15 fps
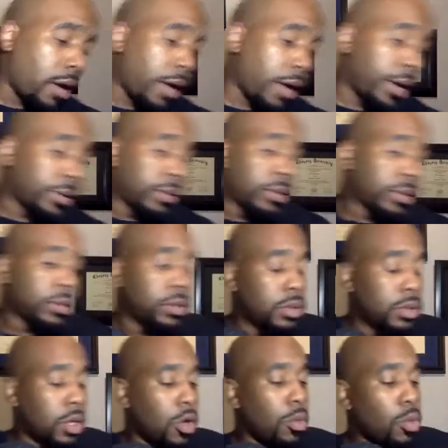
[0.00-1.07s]
right.
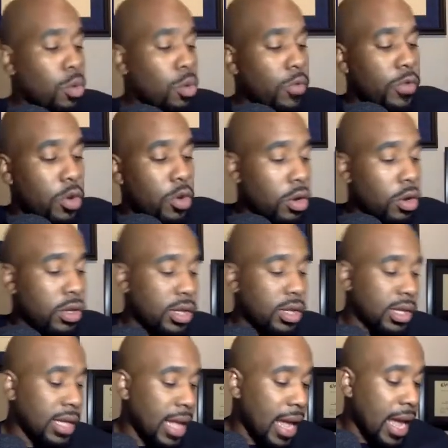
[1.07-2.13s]
So moving on to
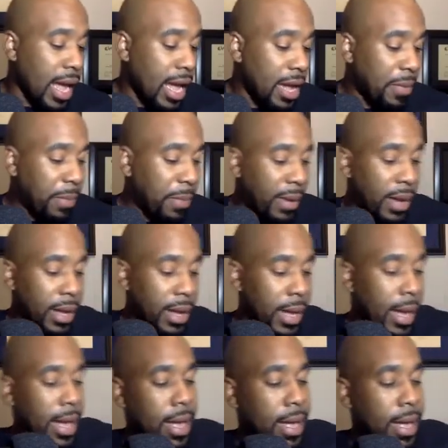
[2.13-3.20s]
the
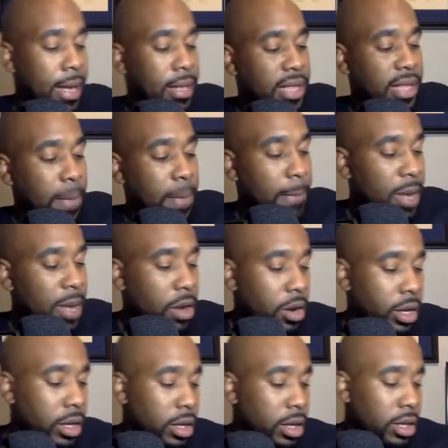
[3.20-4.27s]
APA, the
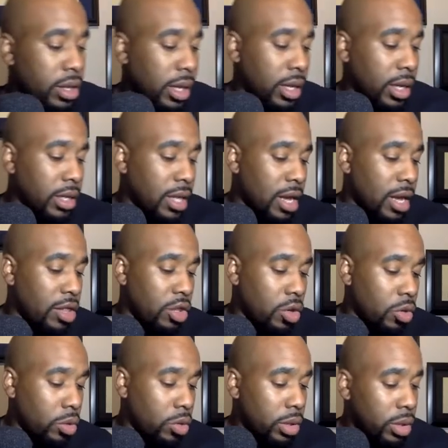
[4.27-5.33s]
American
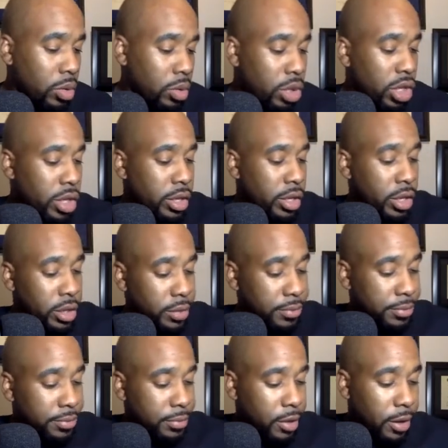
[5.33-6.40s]
Psychological Association.
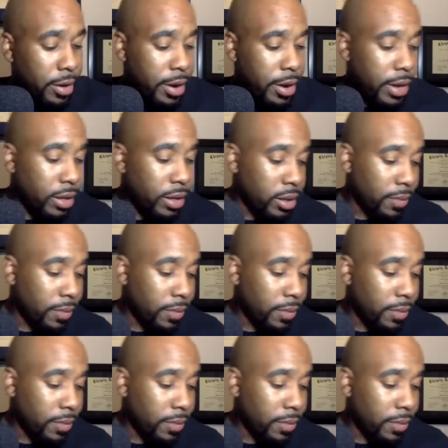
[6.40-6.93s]
All right.